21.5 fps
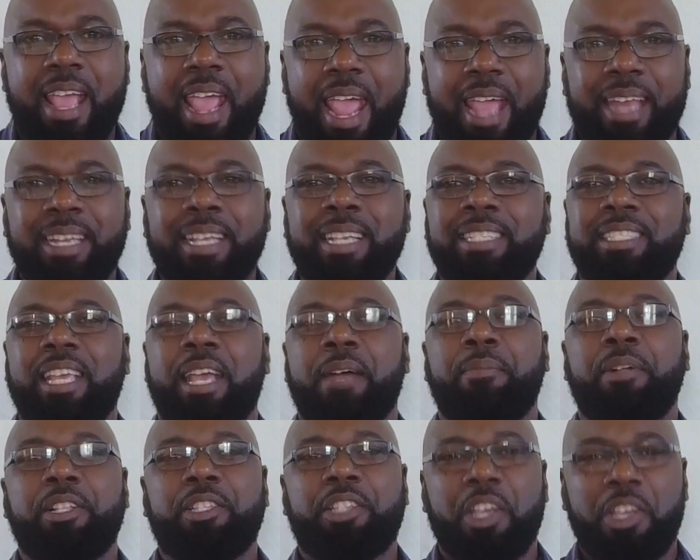And he's
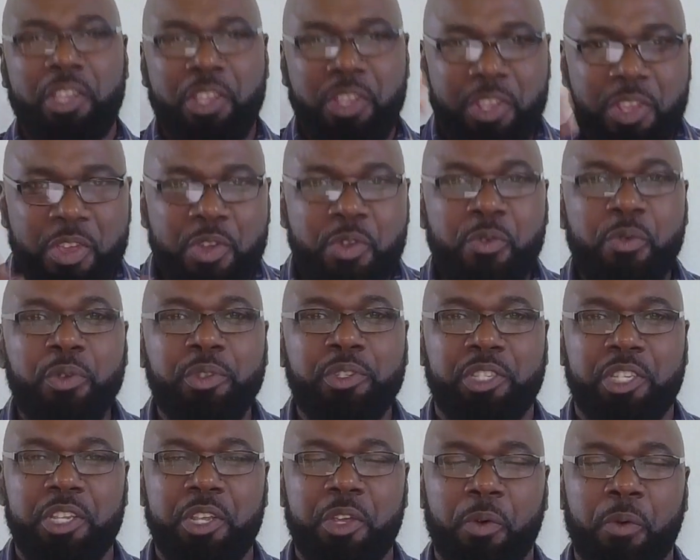able to
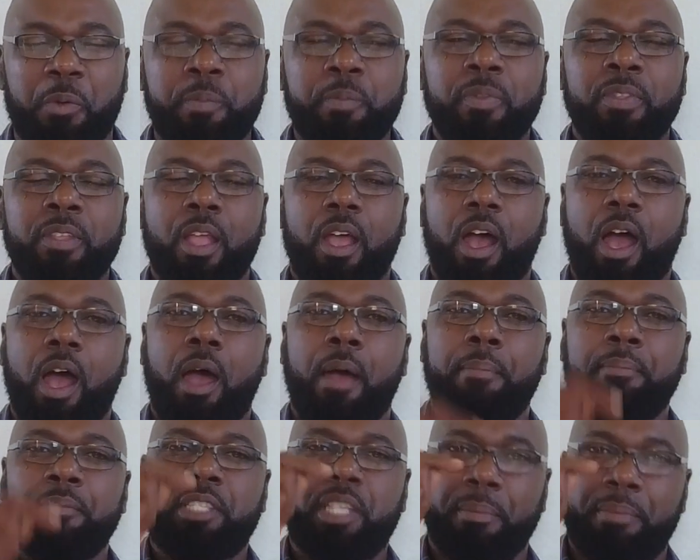use you
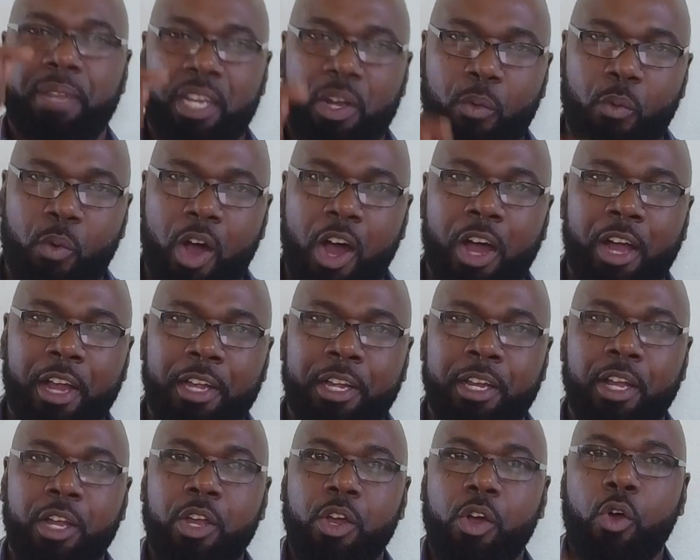to be the
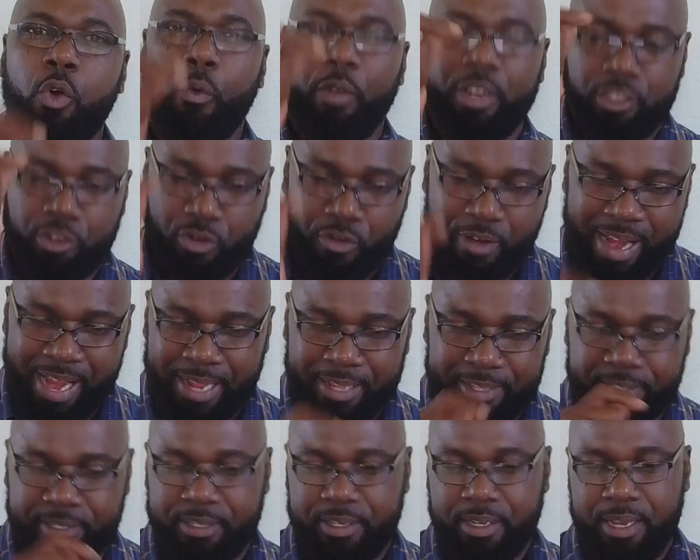one who is
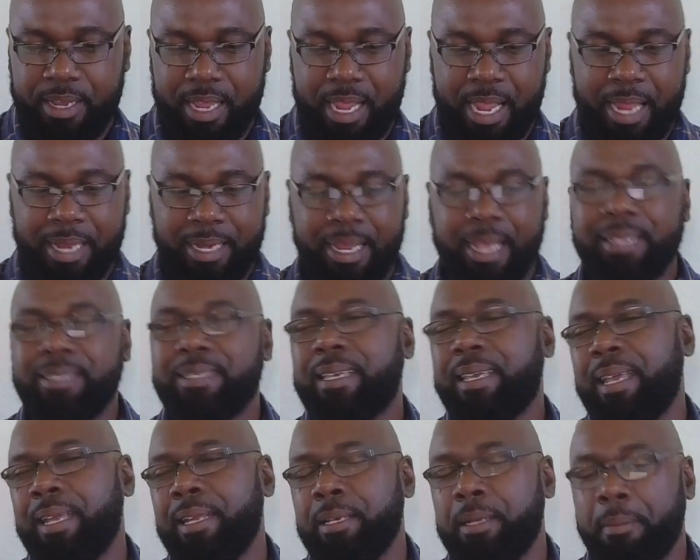great in his
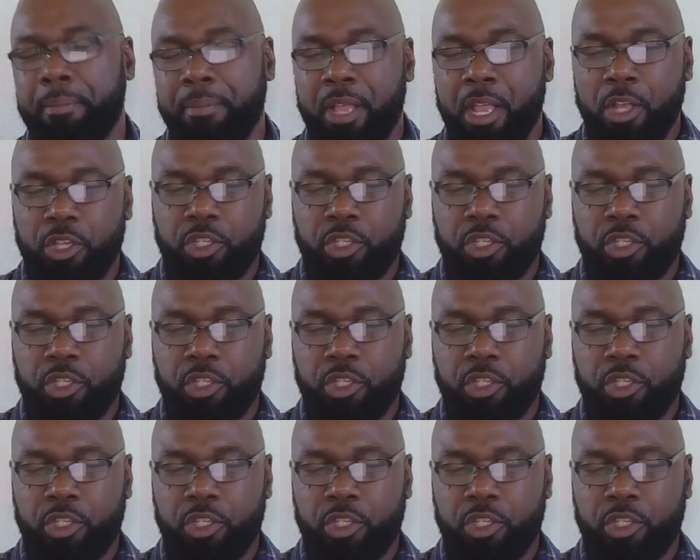kingdom.